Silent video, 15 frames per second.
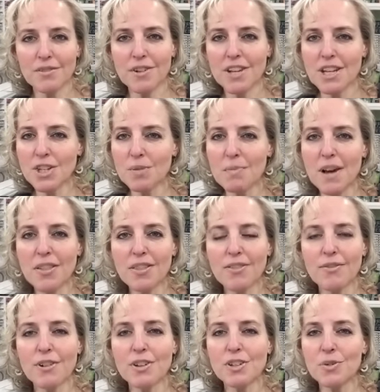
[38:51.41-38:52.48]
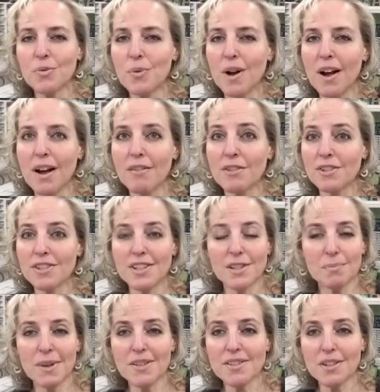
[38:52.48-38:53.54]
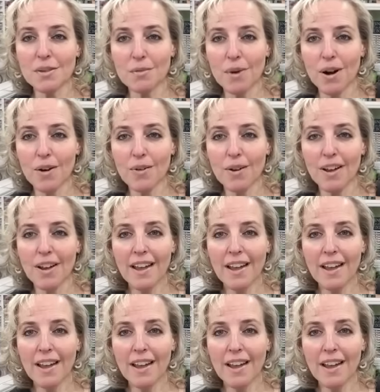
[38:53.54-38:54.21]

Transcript: for each month for, uh, for six months in a row.